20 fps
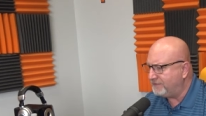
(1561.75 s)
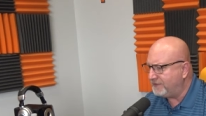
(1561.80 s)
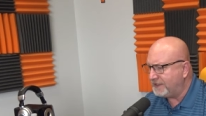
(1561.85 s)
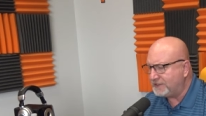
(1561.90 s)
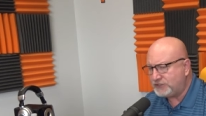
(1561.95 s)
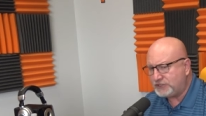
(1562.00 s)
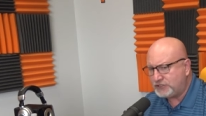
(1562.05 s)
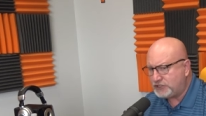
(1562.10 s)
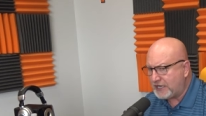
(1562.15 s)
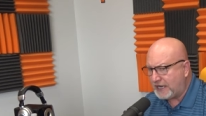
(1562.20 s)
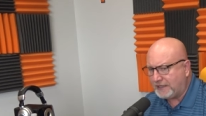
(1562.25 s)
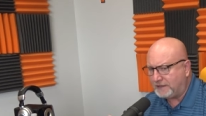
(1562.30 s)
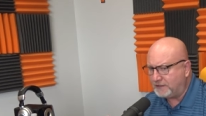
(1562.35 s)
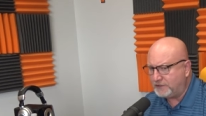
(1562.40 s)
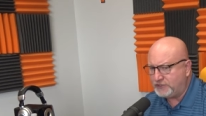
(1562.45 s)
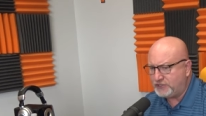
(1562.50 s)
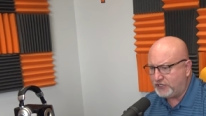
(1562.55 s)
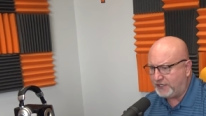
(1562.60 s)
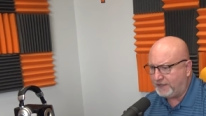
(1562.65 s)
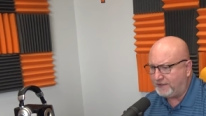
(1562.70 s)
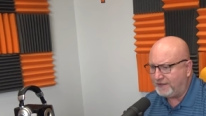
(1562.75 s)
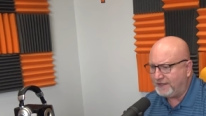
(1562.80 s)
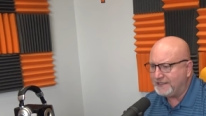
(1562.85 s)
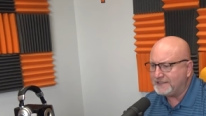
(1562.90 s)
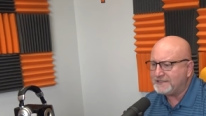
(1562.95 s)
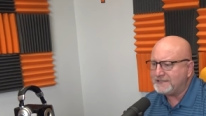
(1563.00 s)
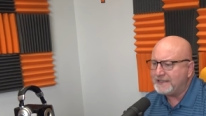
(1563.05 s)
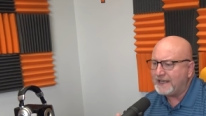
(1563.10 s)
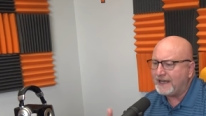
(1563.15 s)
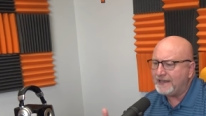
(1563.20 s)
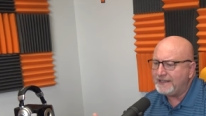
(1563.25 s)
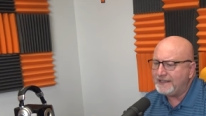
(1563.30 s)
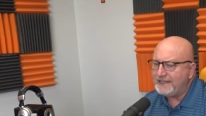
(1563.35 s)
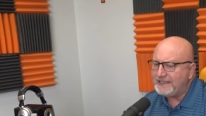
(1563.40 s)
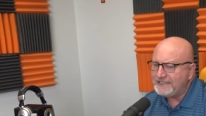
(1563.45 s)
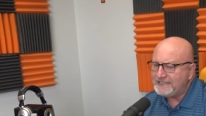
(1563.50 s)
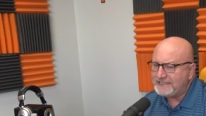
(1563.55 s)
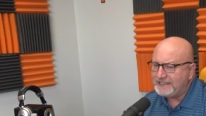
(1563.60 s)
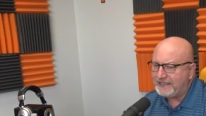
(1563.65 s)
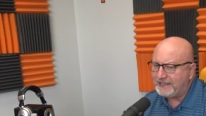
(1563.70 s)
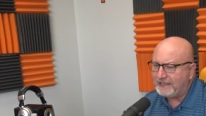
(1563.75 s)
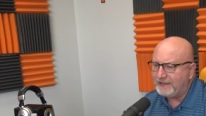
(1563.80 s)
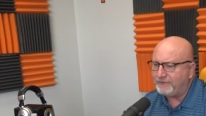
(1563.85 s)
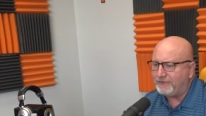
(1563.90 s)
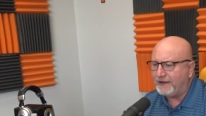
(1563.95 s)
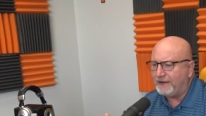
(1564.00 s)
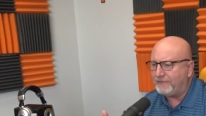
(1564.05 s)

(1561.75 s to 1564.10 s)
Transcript: it's challenging. It's not easy. If